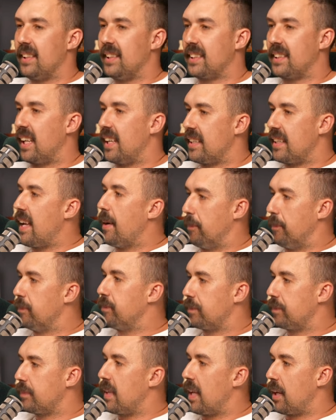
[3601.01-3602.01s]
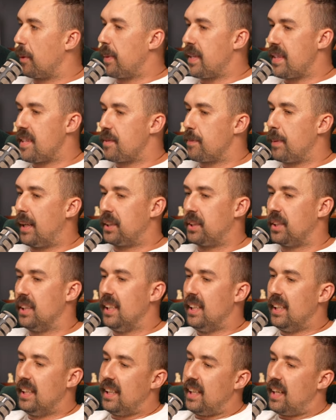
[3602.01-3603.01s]
And he's like, yep, that'll be this much.
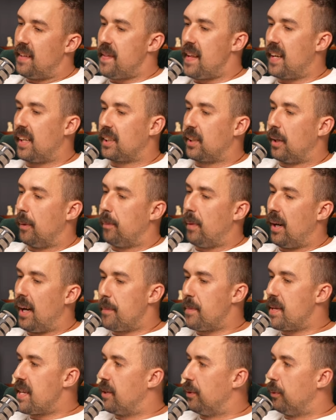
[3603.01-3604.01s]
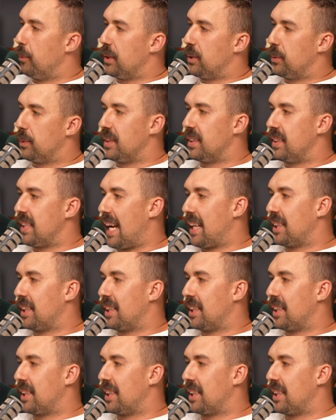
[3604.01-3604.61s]
And then I got my meal, which was